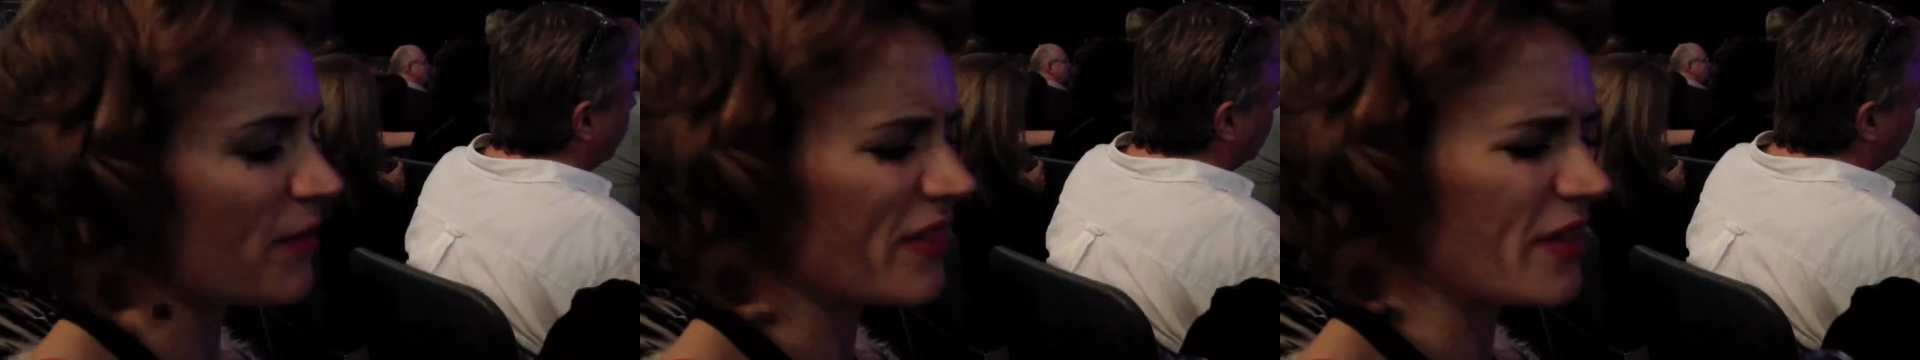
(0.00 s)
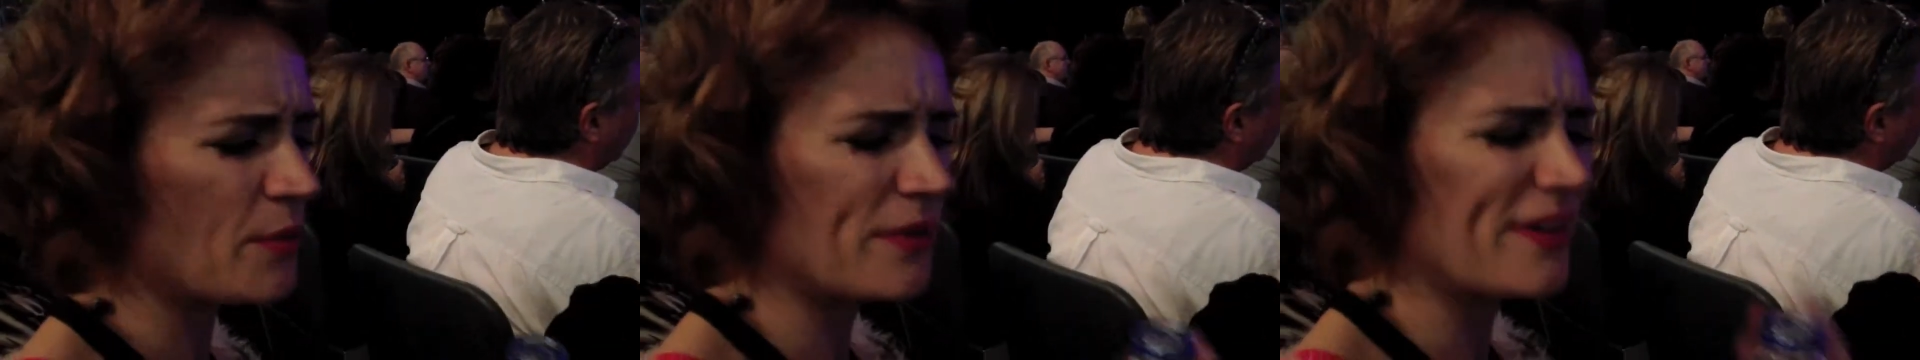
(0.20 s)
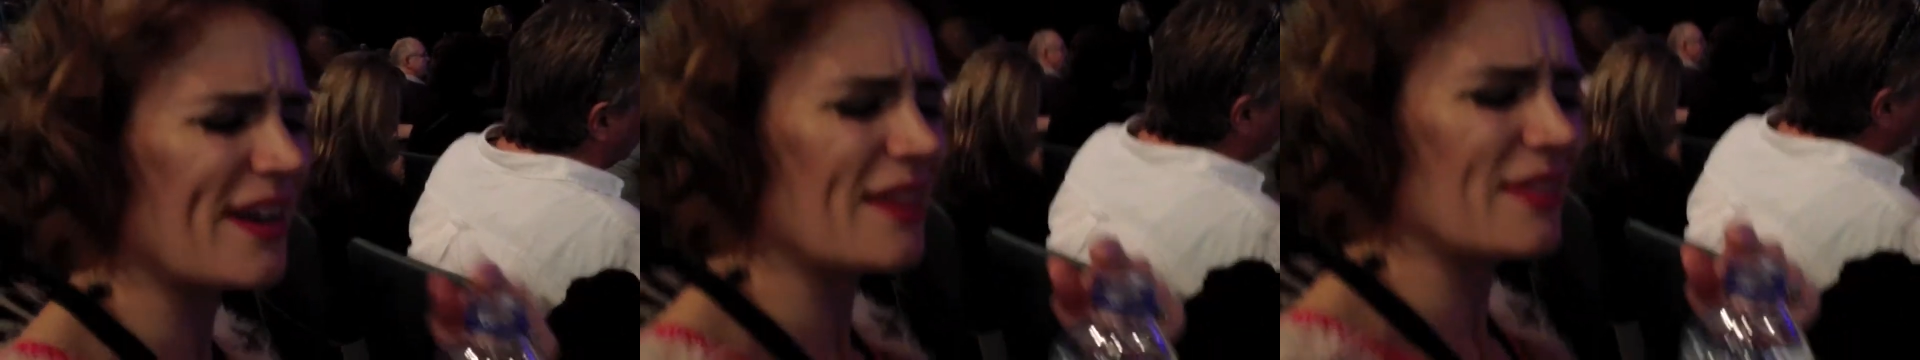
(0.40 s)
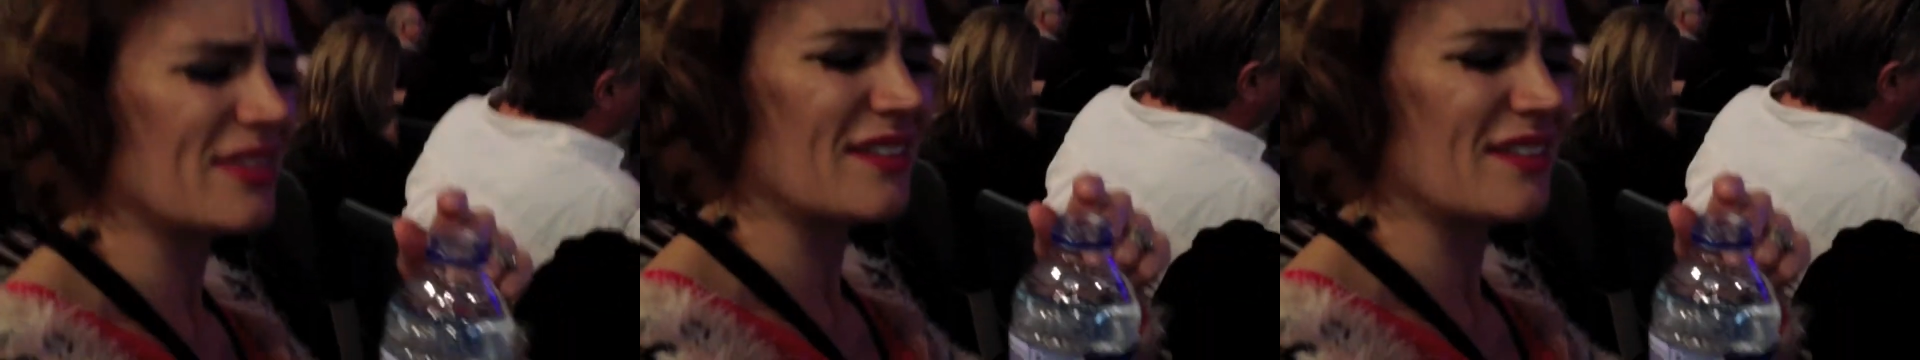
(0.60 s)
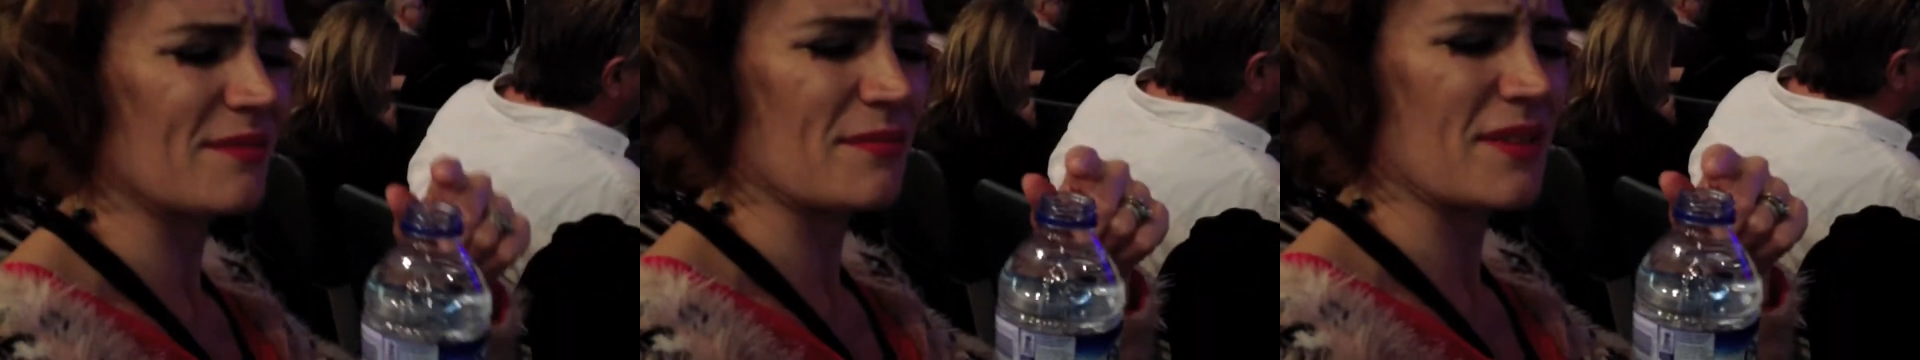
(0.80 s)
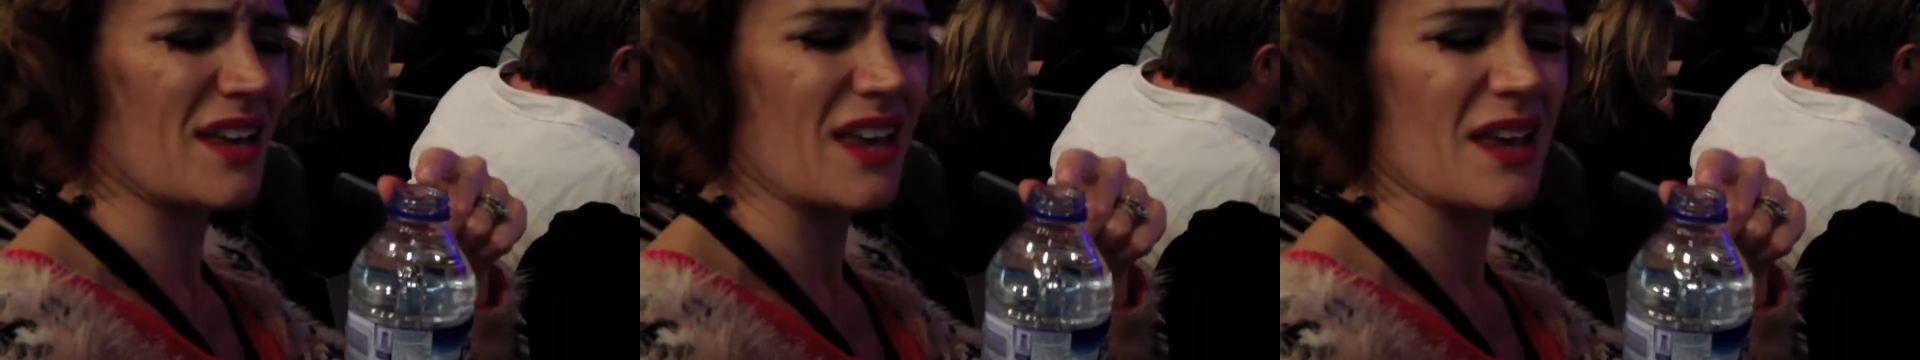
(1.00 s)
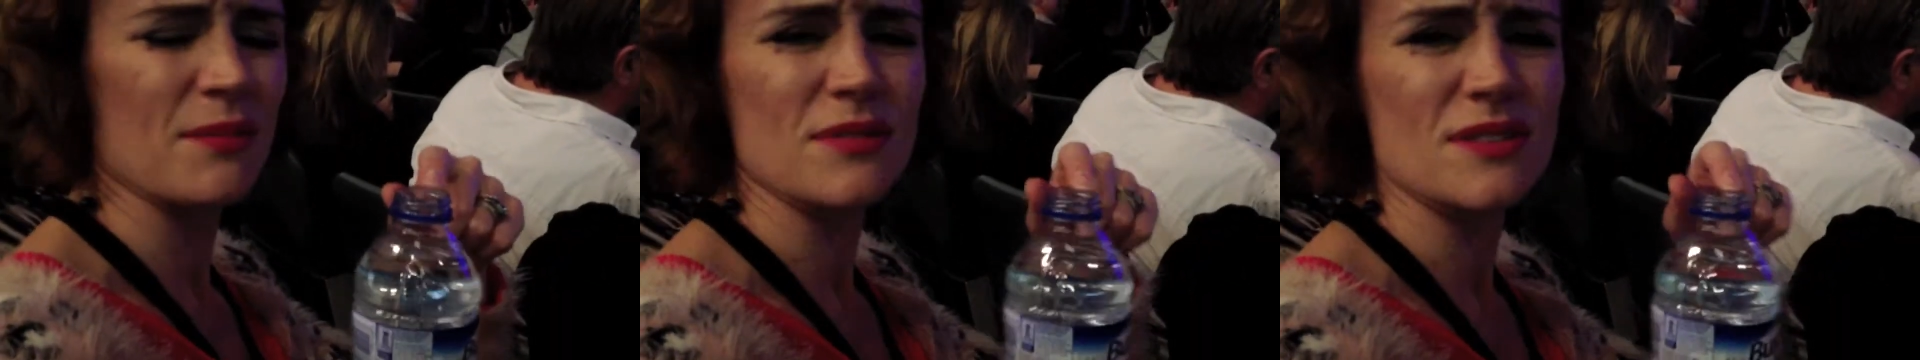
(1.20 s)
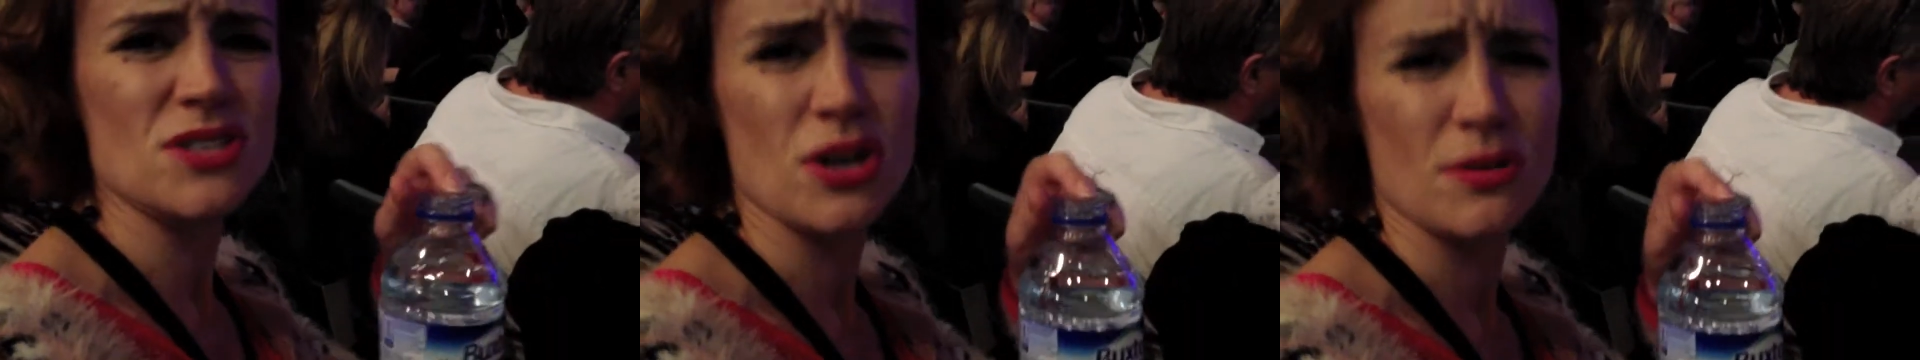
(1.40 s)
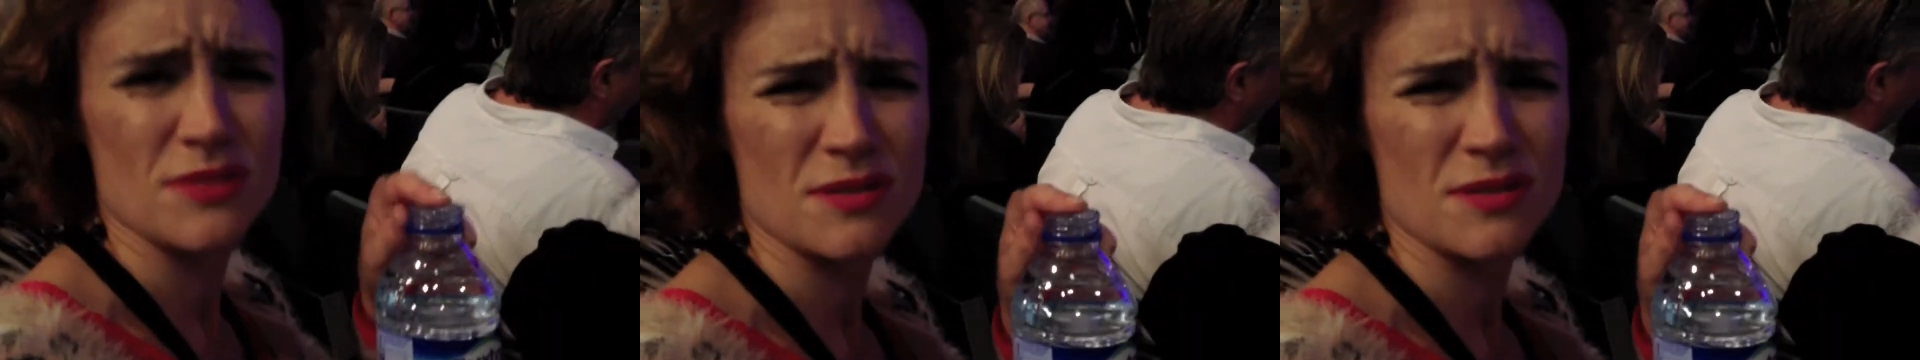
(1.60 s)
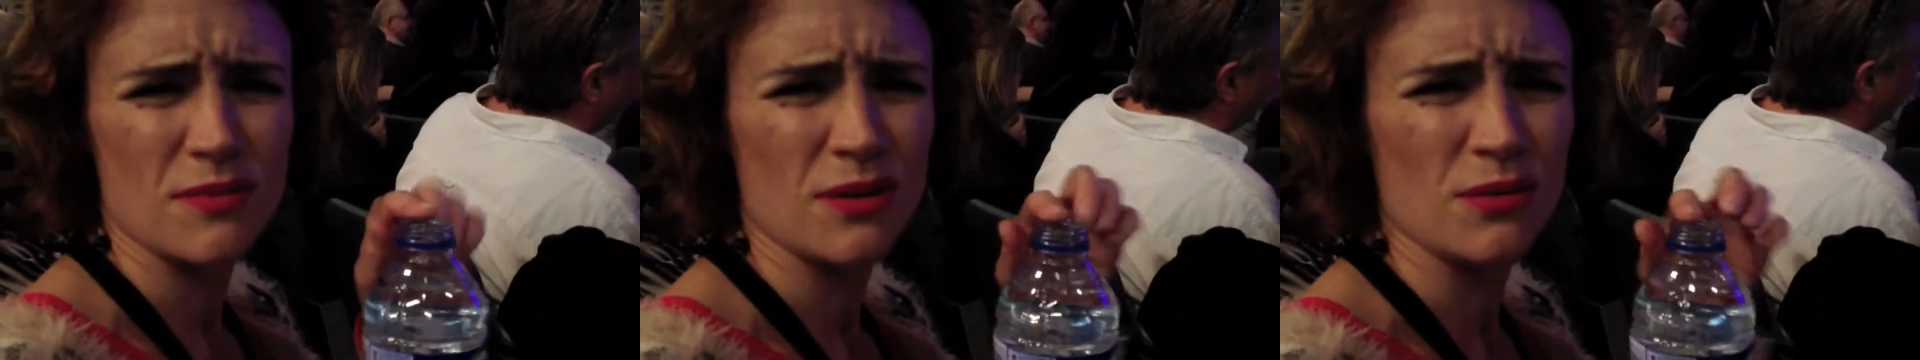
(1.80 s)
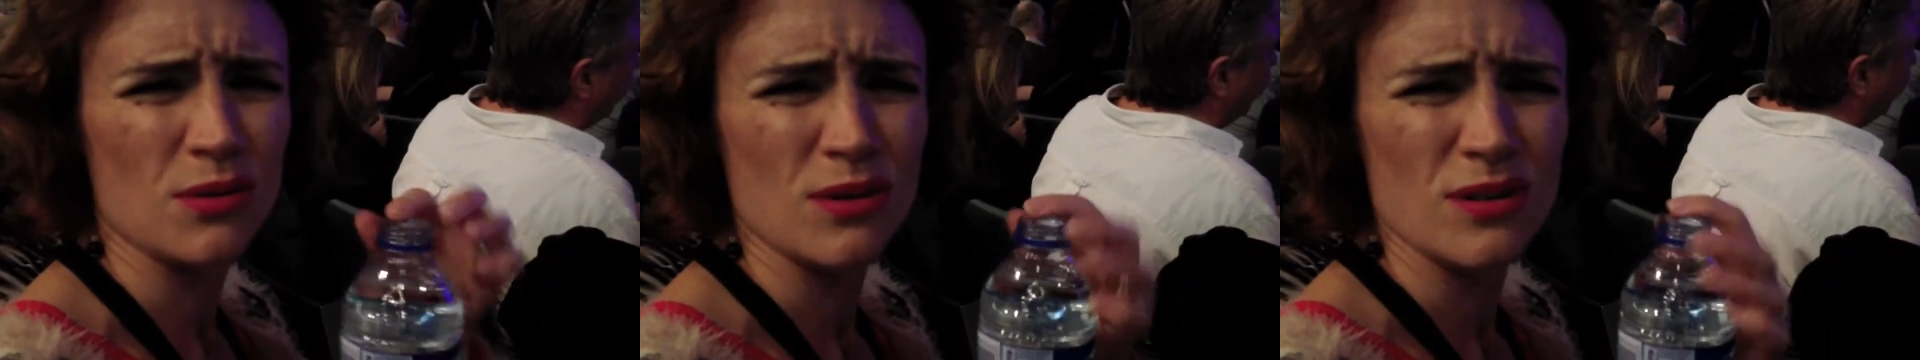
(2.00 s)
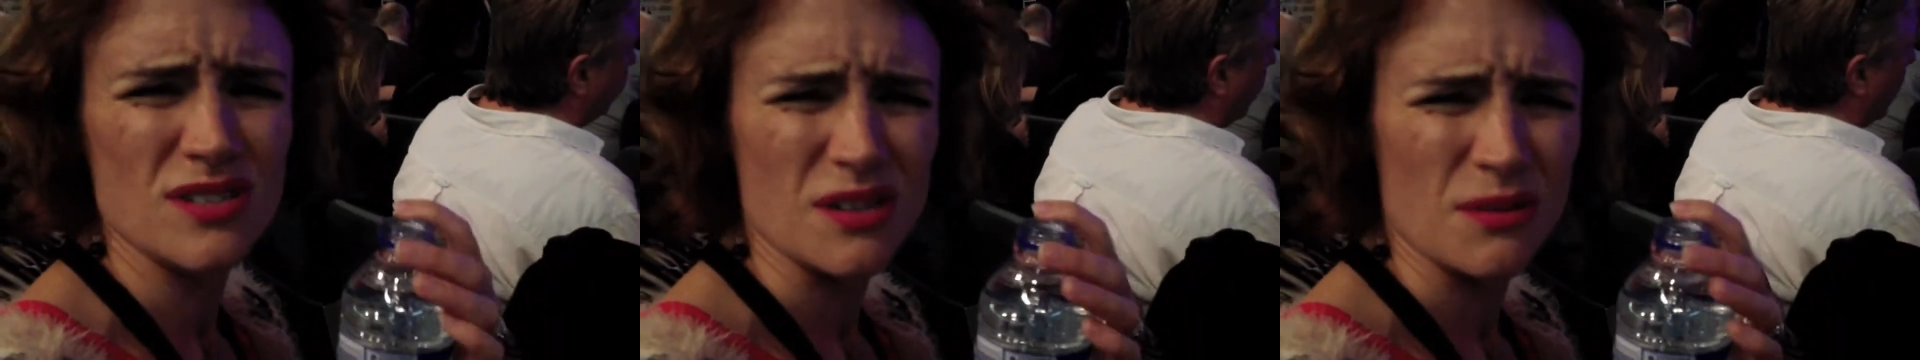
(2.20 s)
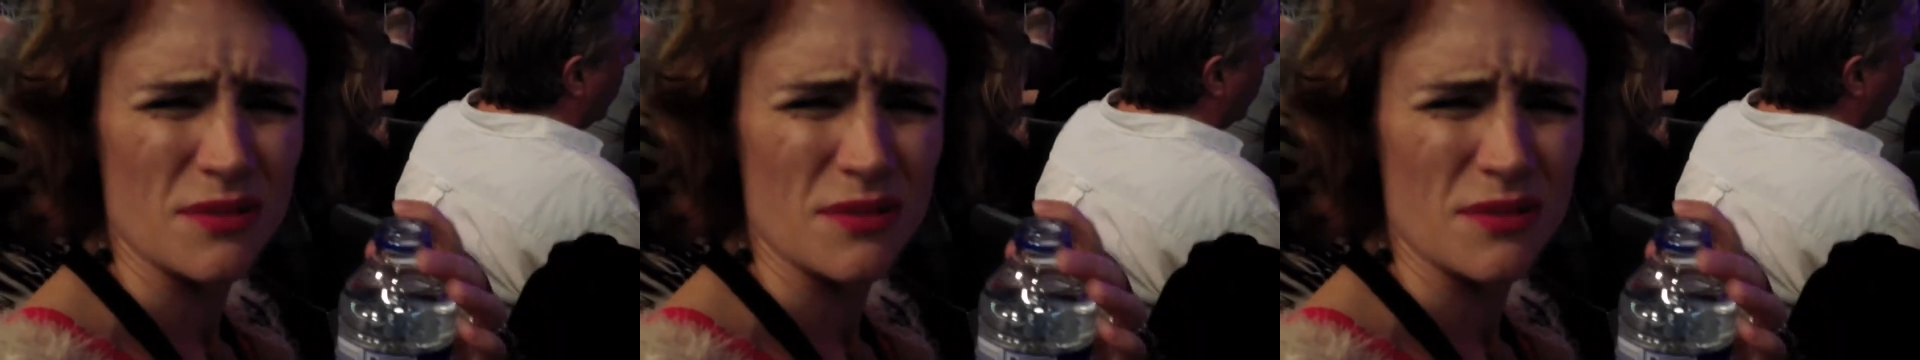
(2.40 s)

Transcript: They wouldn't let me keep the tops of my water,